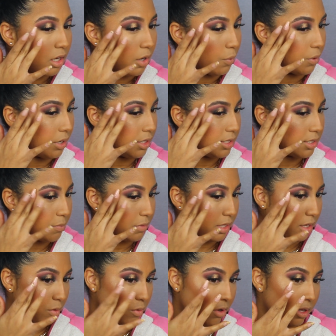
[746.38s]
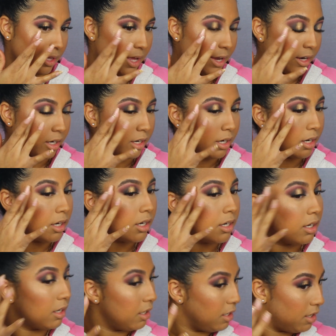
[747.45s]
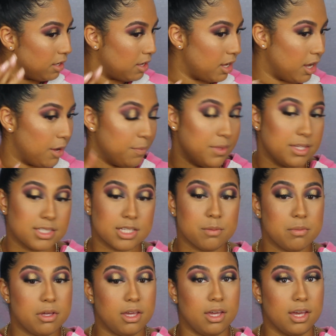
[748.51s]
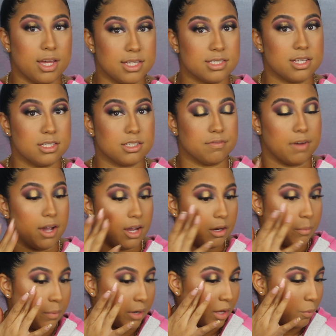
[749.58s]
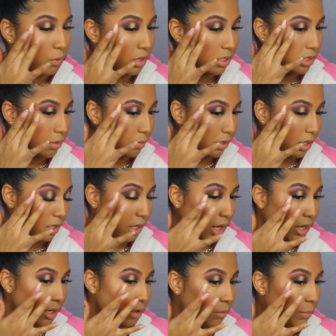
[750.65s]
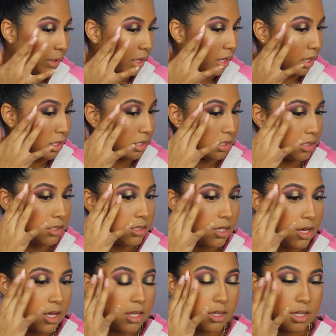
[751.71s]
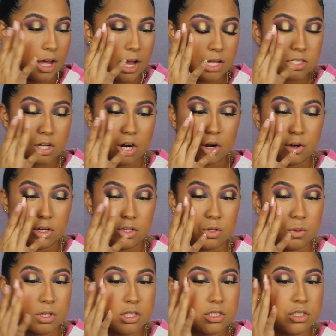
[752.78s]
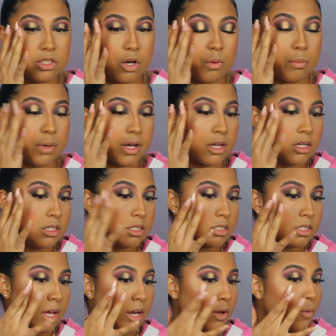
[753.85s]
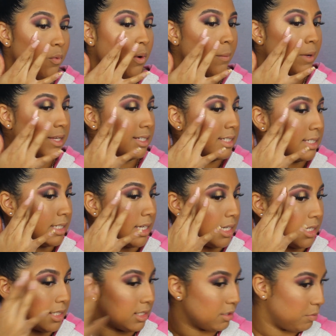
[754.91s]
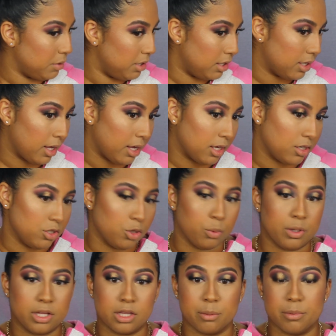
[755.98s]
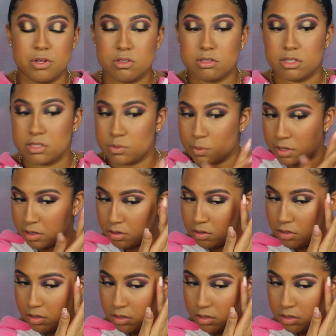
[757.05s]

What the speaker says: I wanted something lighter. This can be intensified, but I wanted something lighter because the eyes are already doing so much, so I didn't want my skin to be like doing the most as well.